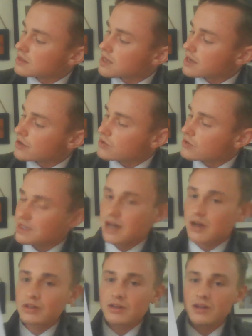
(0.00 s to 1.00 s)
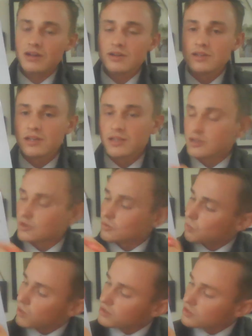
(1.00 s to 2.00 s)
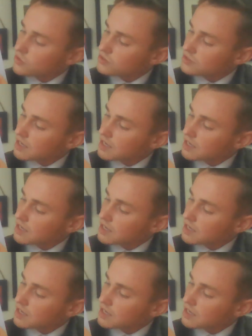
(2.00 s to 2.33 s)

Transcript: that go down. One goes